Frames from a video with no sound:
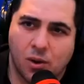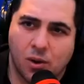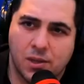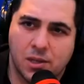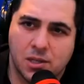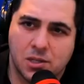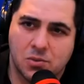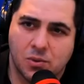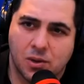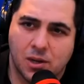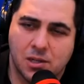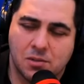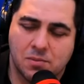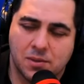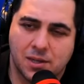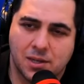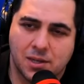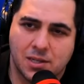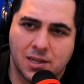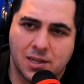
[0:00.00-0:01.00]
one this was
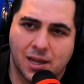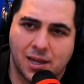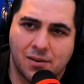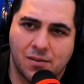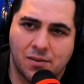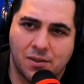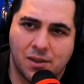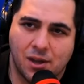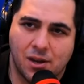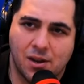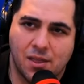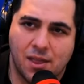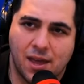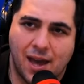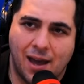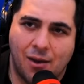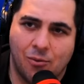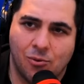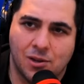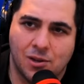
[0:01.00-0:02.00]
because it, I don't. None of
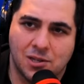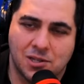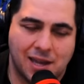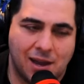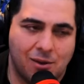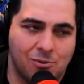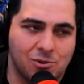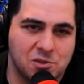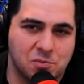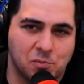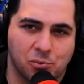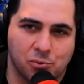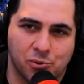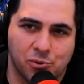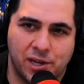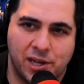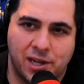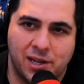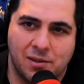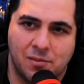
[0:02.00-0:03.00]
that was. That was
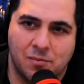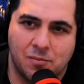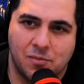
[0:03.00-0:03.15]
pre.